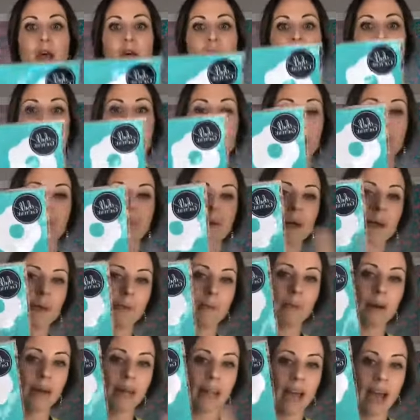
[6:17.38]

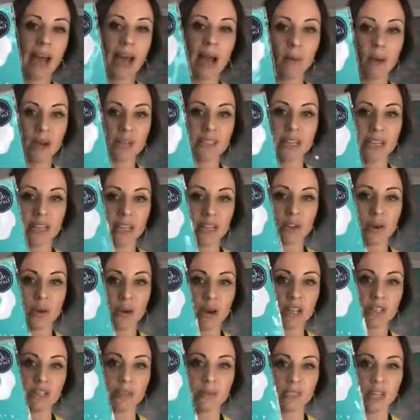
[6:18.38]
but I wasn't
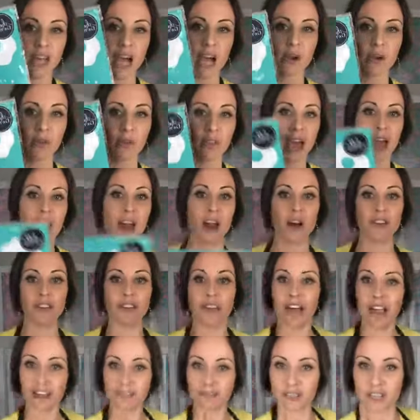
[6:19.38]
going to tackle that on
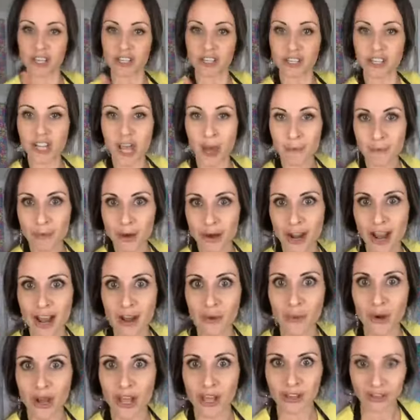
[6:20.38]
live just yet, but I
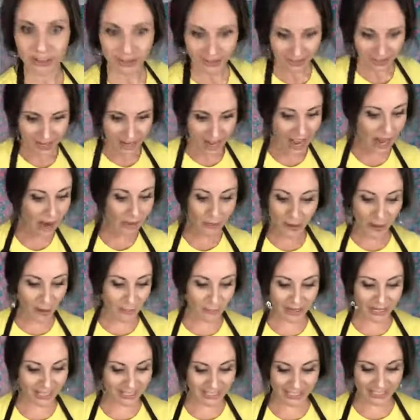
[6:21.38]
will. I will,
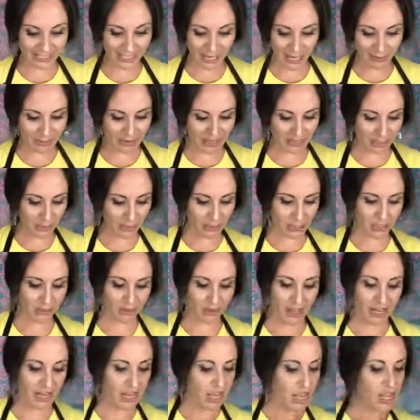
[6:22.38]
because it's gonna be so much
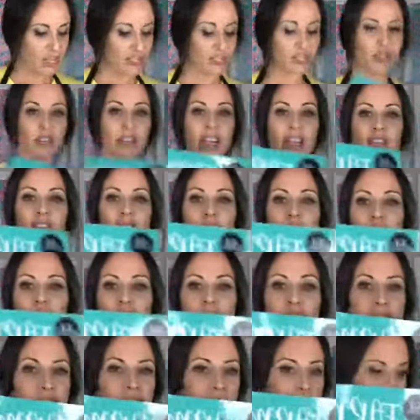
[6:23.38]
fun. So you get lots
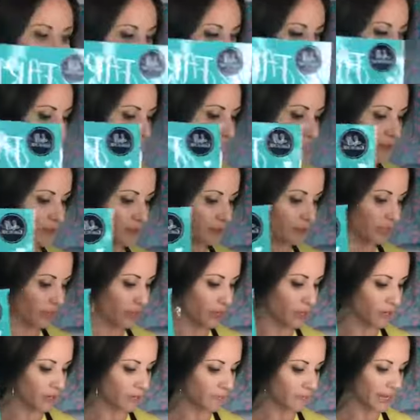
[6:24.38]
of these little transfers that
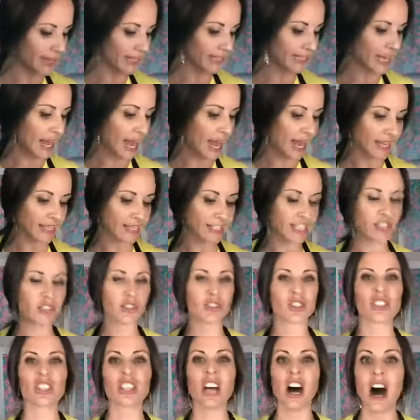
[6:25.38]
you can make signs.
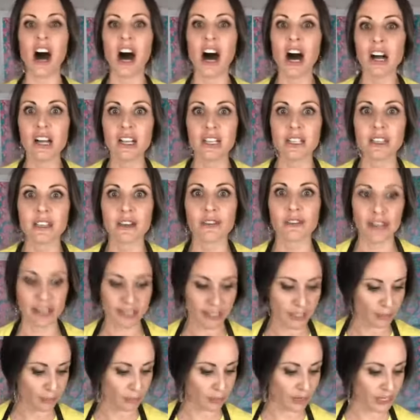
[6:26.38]
There's tons of
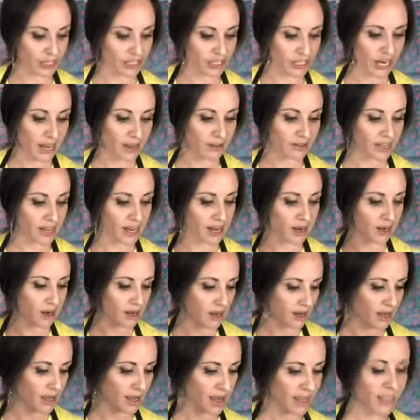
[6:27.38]
inspiration out there.
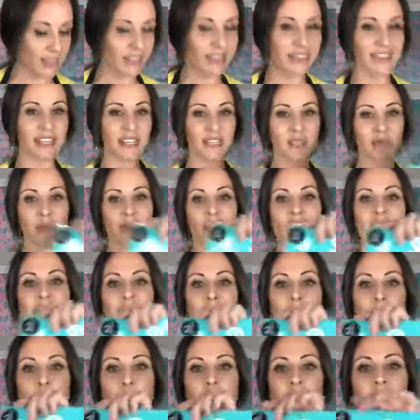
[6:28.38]
This one
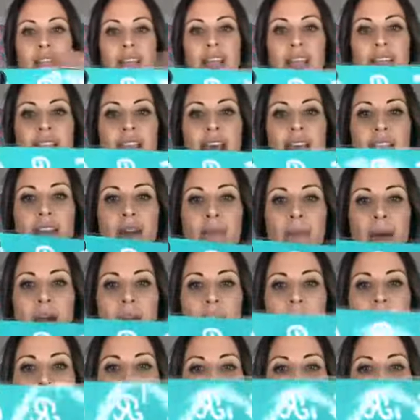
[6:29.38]
I'm really excited about.